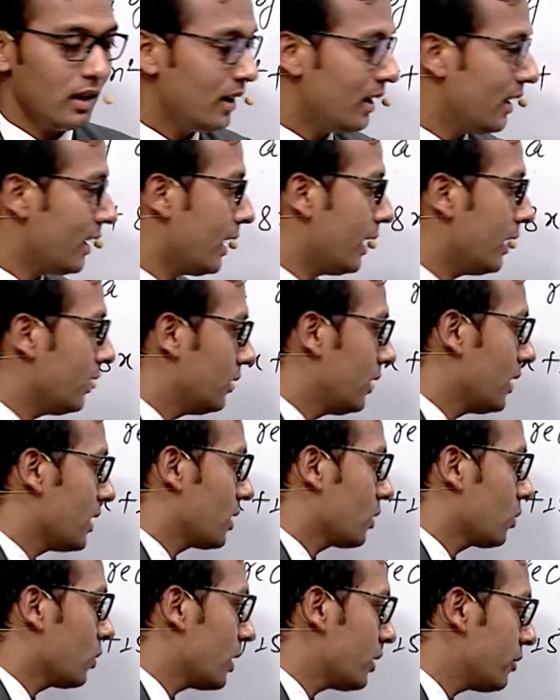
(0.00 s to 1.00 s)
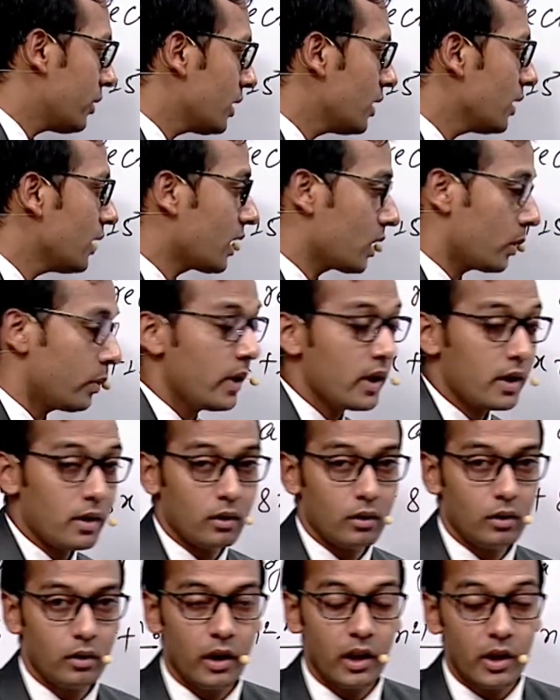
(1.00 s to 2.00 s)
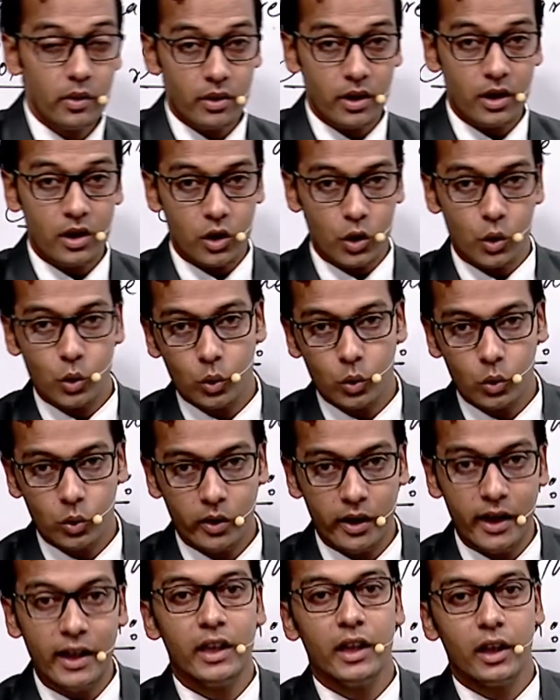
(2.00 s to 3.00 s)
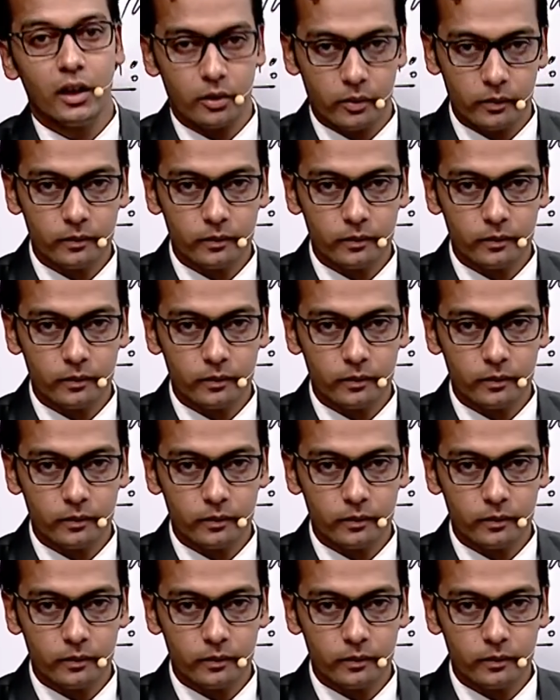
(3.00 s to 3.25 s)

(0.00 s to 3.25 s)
and this quadratic expression reduces to linear.